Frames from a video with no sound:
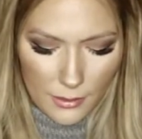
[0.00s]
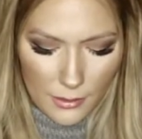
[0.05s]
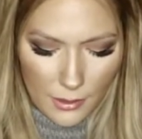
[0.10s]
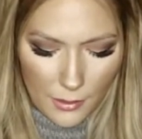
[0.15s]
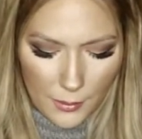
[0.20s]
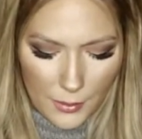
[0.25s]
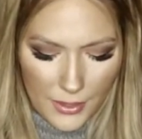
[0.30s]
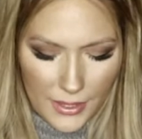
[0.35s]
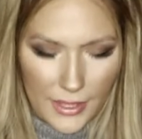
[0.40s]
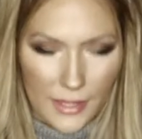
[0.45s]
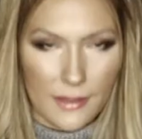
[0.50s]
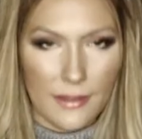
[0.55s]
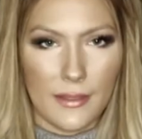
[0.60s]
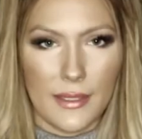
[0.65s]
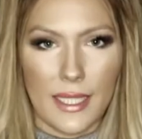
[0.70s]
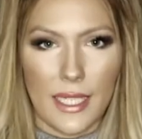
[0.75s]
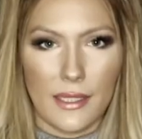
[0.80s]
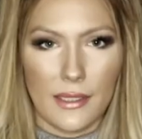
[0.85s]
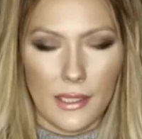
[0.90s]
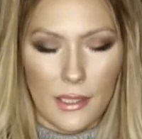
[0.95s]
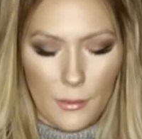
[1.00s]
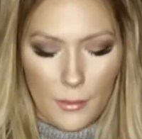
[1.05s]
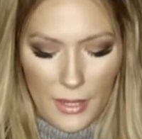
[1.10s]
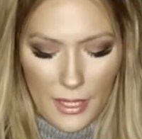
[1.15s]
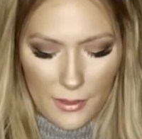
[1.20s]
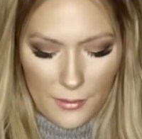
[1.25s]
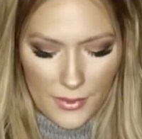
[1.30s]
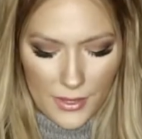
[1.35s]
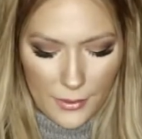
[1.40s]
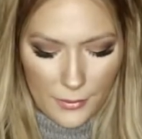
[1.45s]
I'll put it down in the
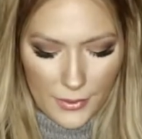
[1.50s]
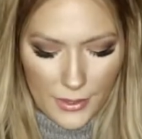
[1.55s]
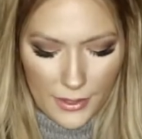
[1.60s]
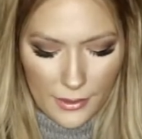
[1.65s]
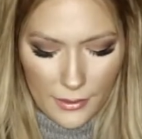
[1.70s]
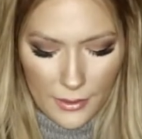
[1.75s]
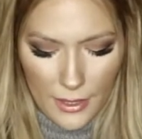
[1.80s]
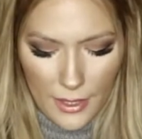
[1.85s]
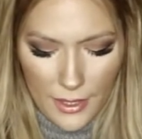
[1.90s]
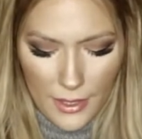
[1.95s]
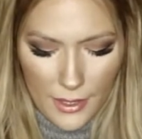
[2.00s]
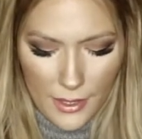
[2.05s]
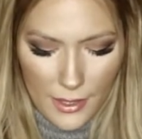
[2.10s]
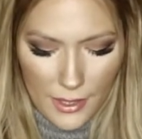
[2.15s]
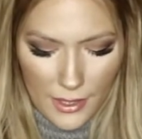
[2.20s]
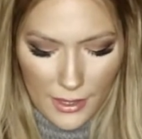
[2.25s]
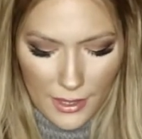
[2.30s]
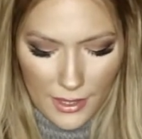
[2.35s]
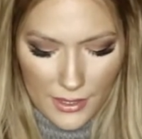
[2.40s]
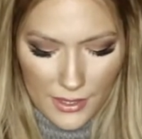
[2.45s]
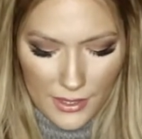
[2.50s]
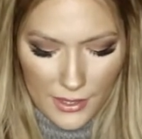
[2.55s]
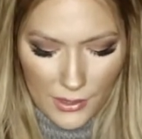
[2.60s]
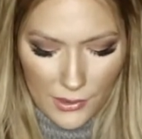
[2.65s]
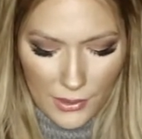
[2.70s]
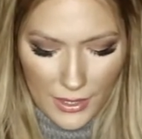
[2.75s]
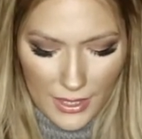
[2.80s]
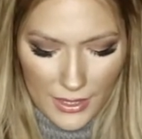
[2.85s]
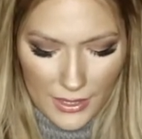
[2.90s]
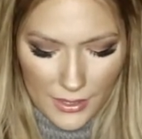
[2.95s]
bottom somewhere uh, so
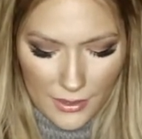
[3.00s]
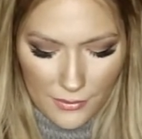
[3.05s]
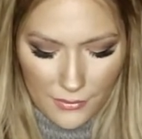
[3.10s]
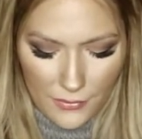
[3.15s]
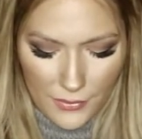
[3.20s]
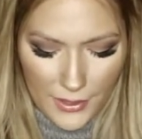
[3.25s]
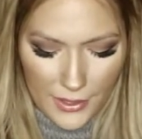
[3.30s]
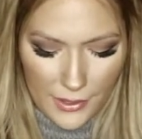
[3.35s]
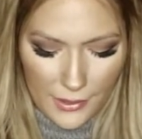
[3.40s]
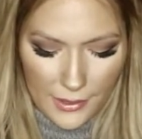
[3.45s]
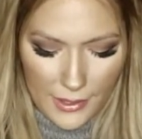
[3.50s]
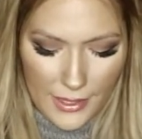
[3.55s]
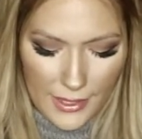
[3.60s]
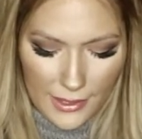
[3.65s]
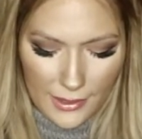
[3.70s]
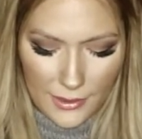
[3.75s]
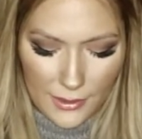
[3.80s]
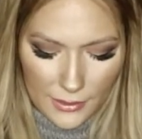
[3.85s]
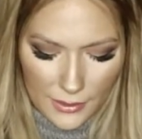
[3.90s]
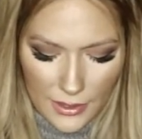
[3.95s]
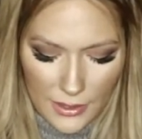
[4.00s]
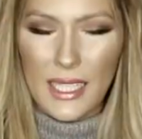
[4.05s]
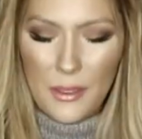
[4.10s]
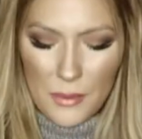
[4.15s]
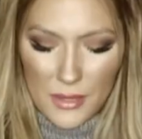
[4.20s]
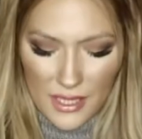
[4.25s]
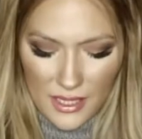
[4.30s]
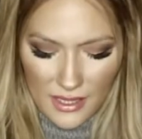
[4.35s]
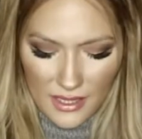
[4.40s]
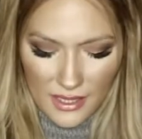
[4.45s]
you guys can figure it out. I
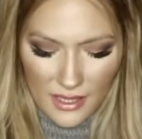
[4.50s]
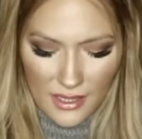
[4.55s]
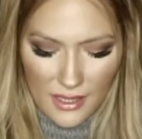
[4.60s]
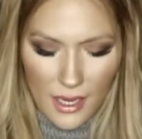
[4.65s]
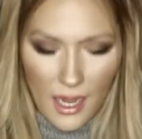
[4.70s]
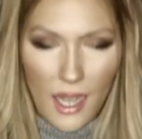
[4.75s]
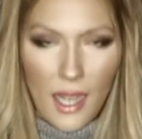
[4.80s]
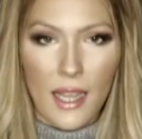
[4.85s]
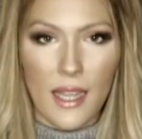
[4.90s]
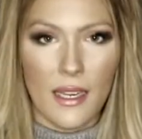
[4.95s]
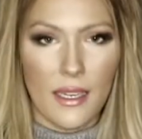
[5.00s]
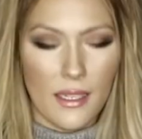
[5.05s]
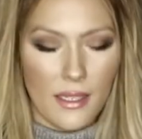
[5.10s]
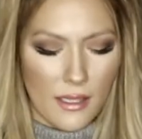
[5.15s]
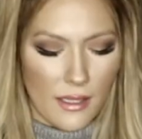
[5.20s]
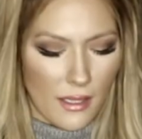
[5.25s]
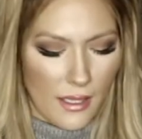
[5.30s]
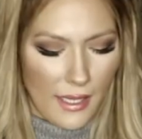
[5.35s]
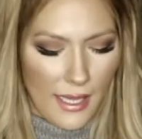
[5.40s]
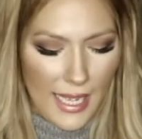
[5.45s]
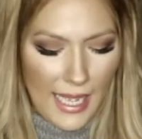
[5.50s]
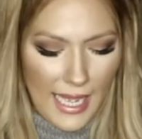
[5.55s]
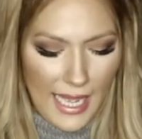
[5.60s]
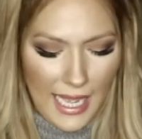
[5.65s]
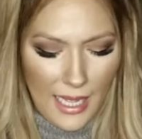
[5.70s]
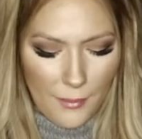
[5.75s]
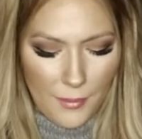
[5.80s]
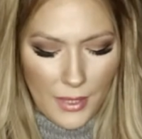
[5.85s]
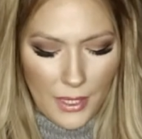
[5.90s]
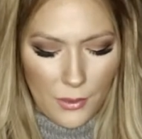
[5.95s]
was not
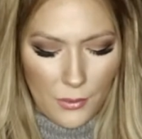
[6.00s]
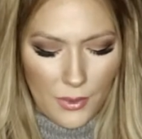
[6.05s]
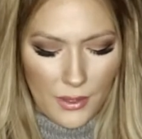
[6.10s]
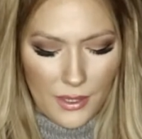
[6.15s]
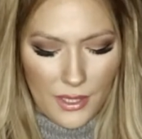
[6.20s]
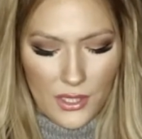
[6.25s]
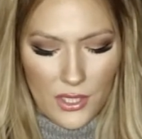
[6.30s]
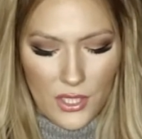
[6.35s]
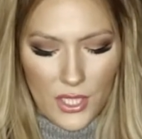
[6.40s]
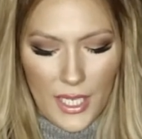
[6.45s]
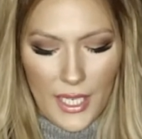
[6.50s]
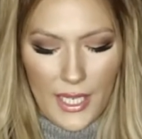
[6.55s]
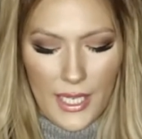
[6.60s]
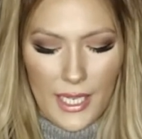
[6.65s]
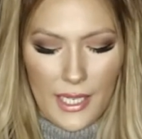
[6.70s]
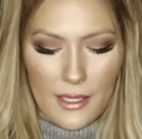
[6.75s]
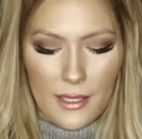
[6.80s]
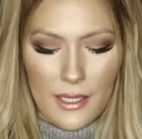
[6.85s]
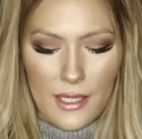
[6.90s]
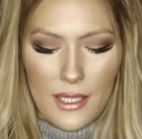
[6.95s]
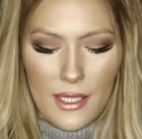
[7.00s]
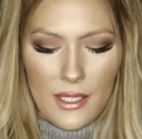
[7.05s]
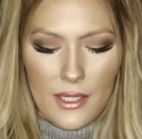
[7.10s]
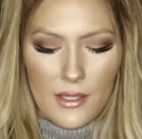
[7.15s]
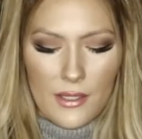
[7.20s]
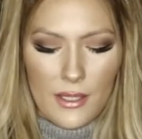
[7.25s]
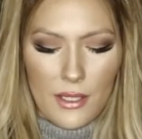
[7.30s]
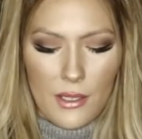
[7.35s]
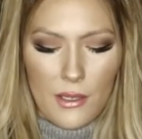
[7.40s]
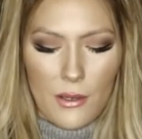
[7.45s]
happy with the shade,
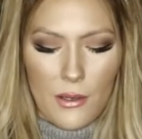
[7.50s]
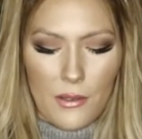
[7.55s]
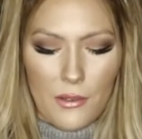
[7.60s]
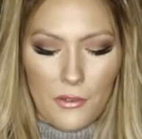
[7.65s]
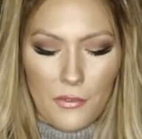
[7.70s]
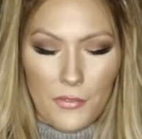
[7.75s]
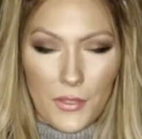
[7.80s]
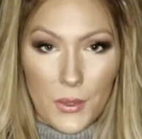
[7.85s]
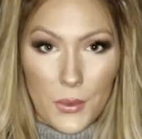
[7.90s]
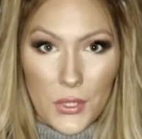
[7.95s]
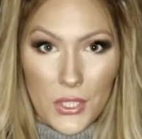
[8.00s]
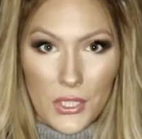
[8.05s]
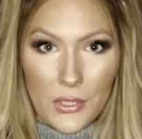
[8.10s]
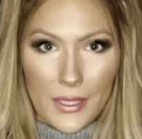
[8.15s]
so future